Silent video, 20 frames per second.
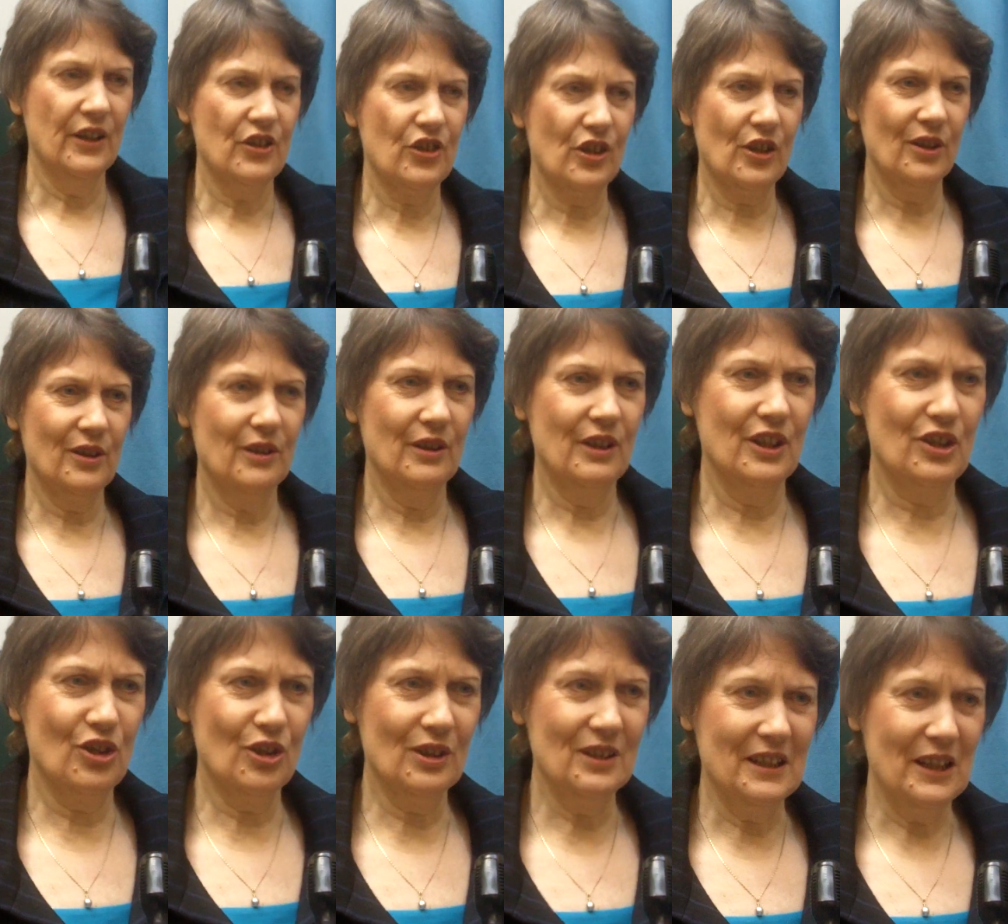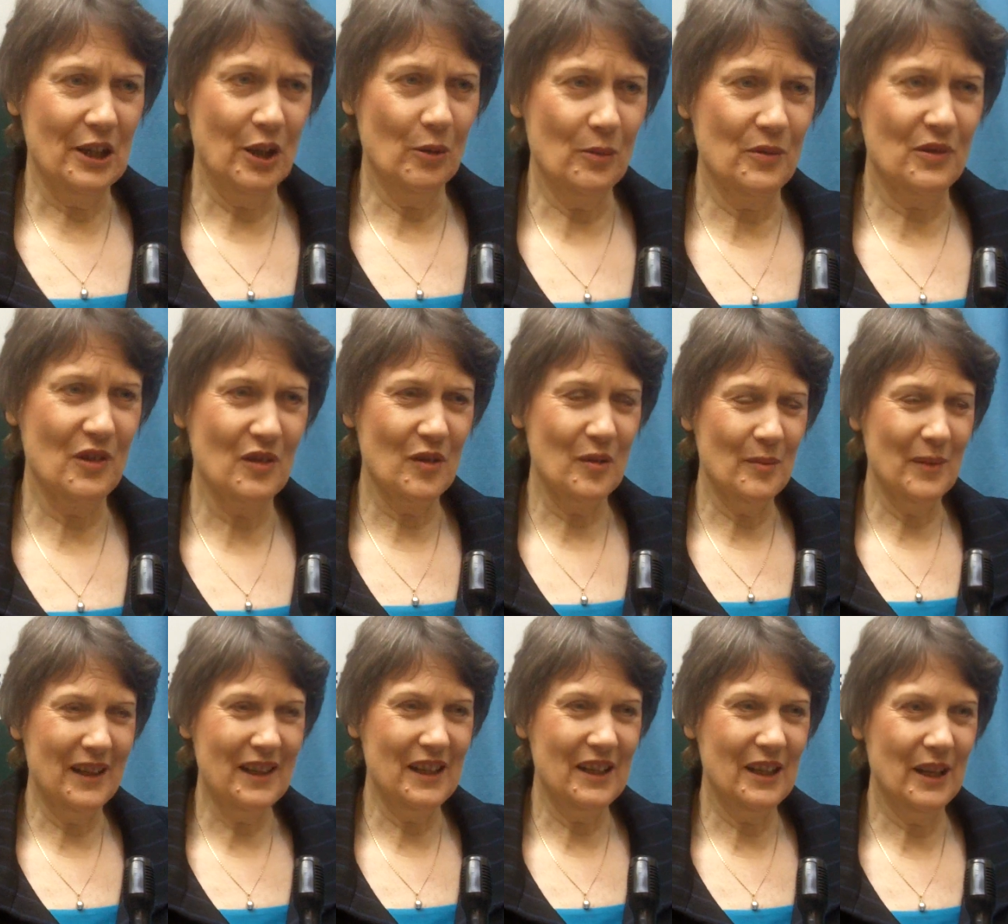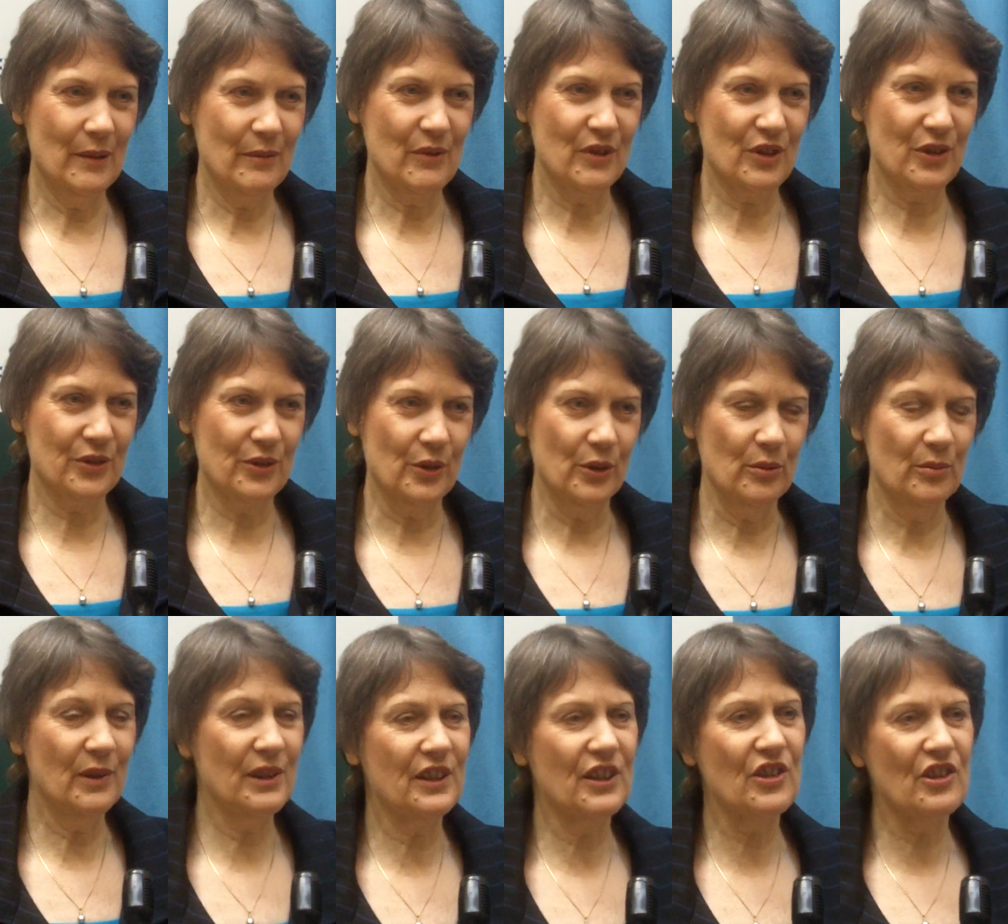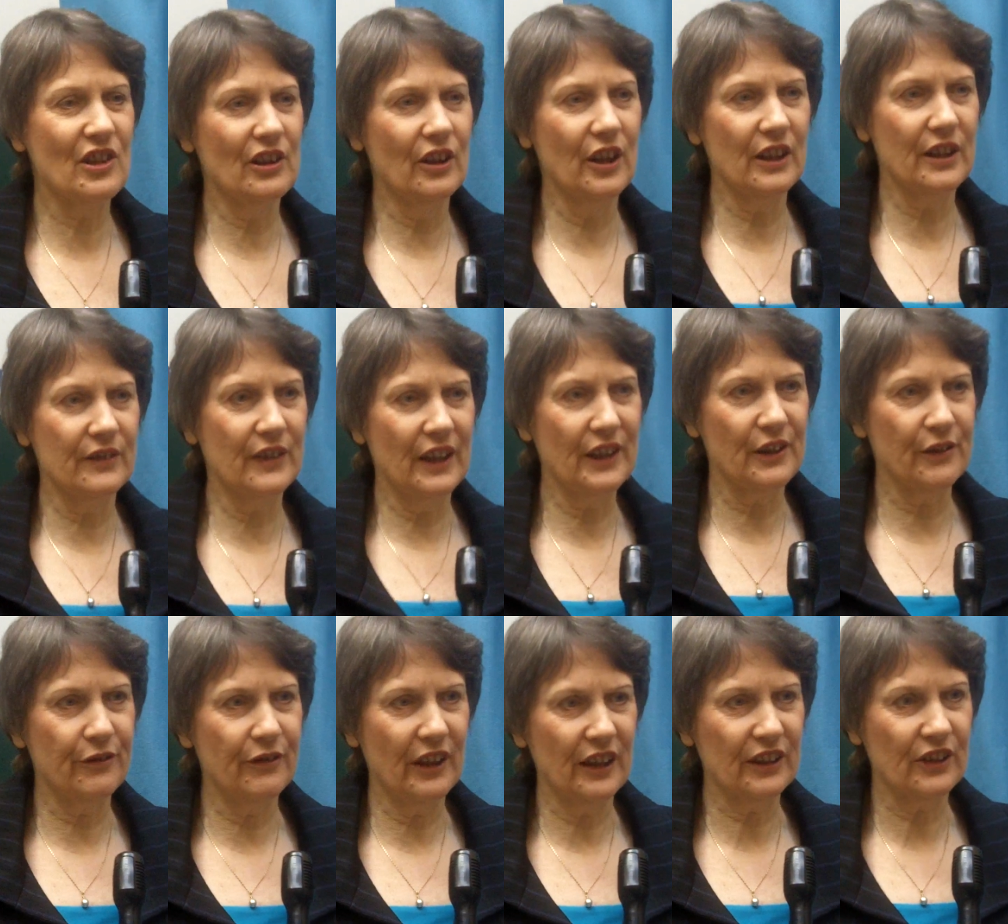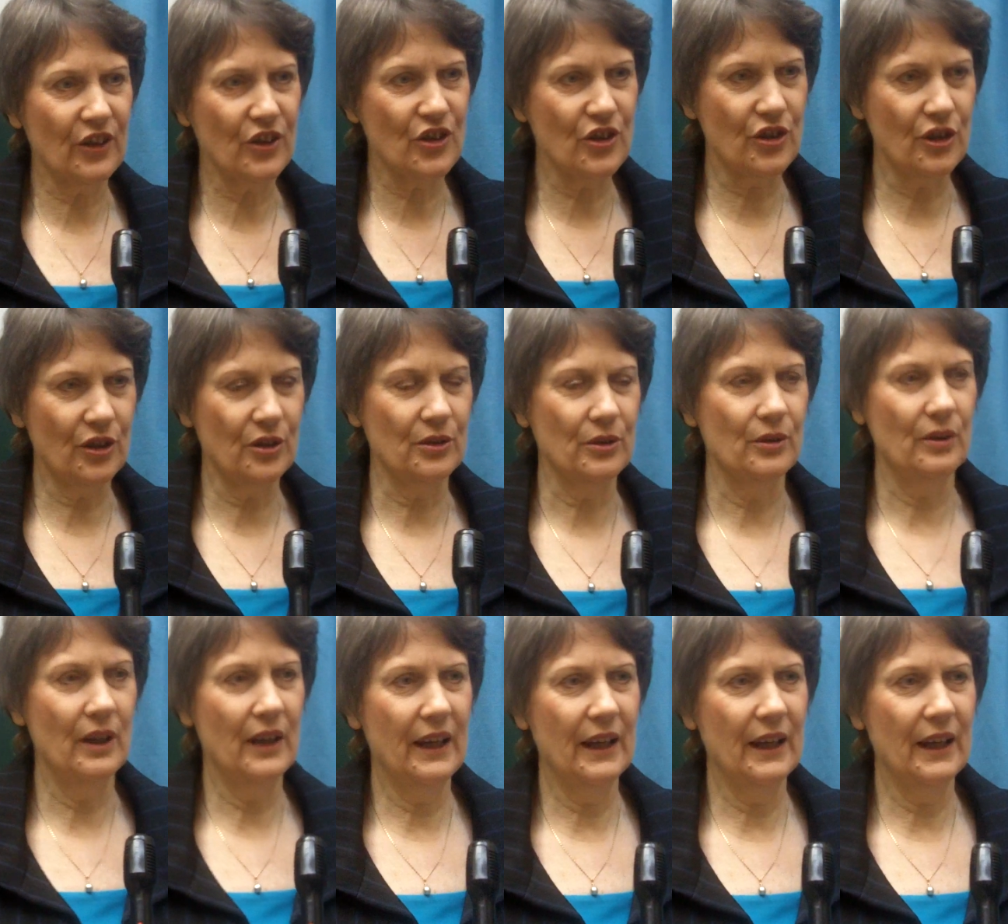So it certainly helps if the money comes through, but there's a lot of other factors too,